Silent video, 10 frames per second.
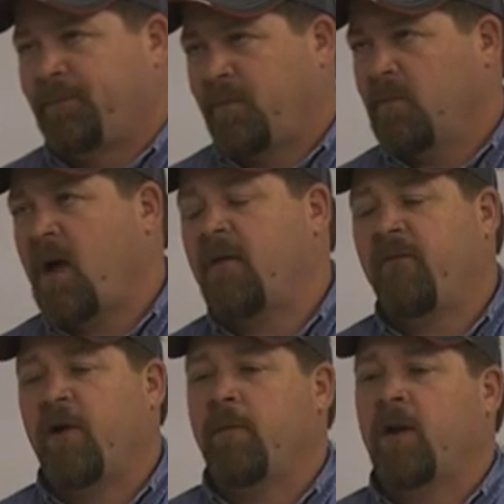Not
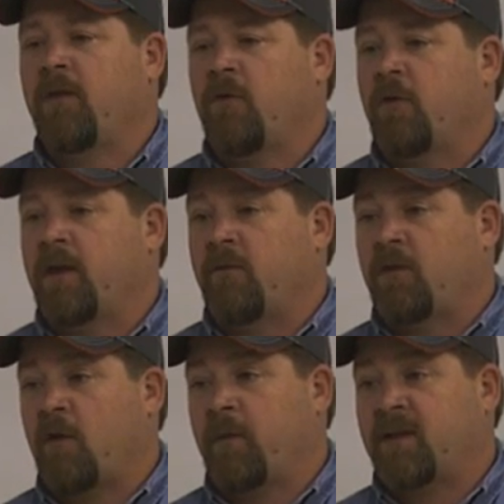very many of you are going to even
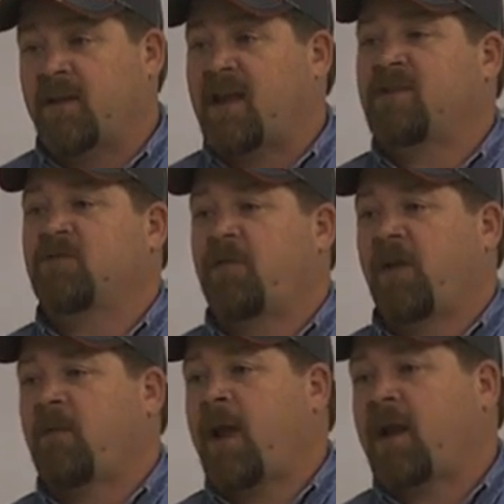talk about that. That was the
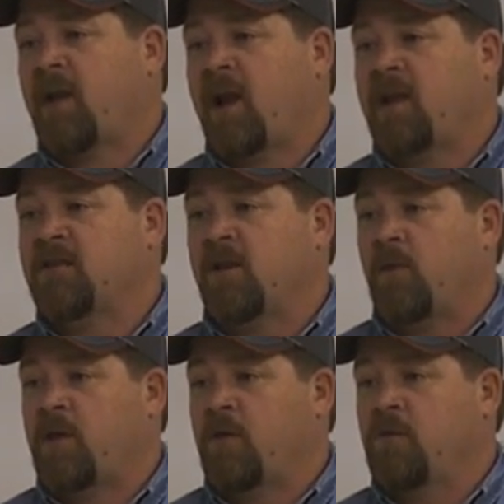thing back in the 80s that
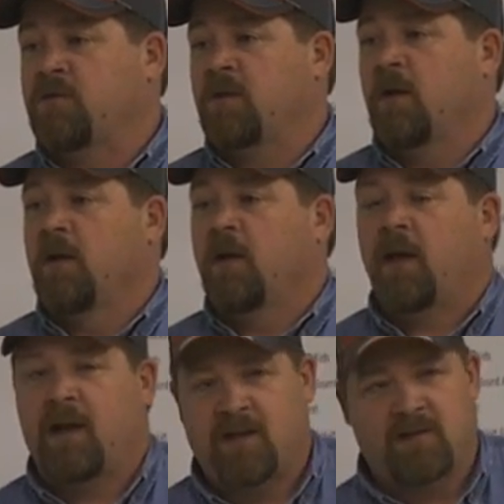we used,
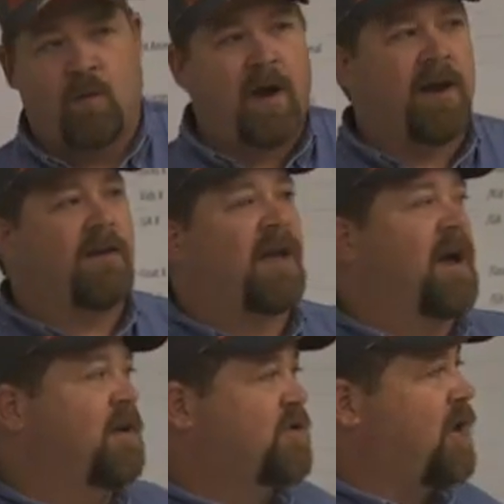and it's a way to
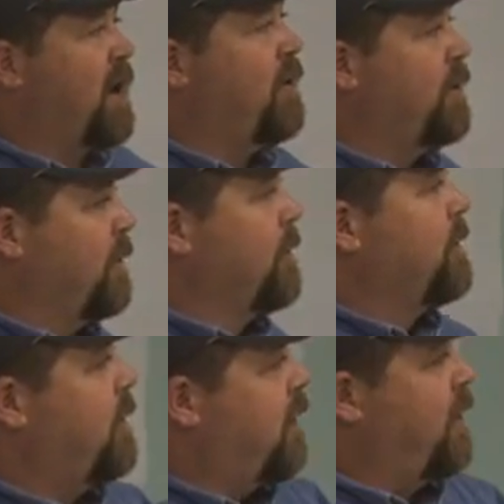kind of try
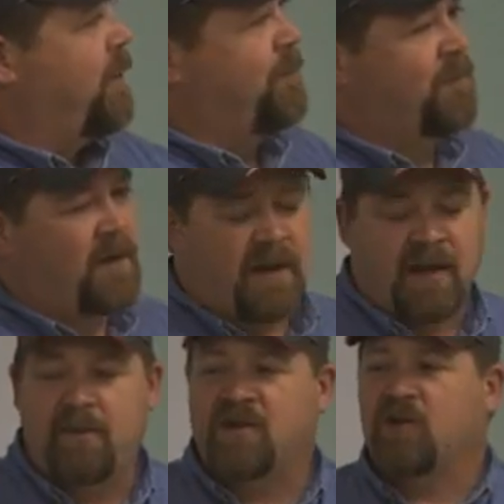to
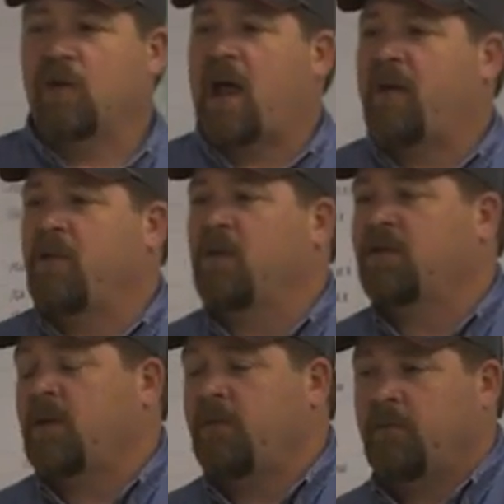limit your
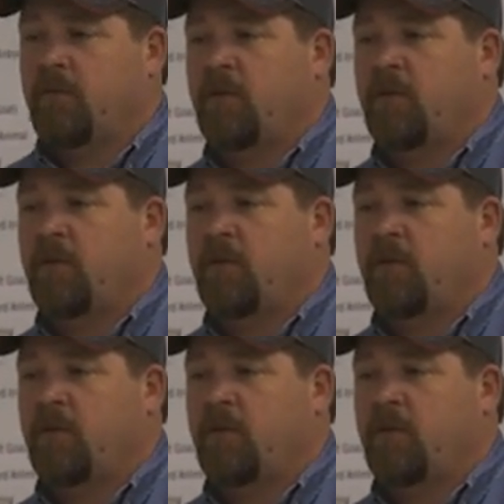liability.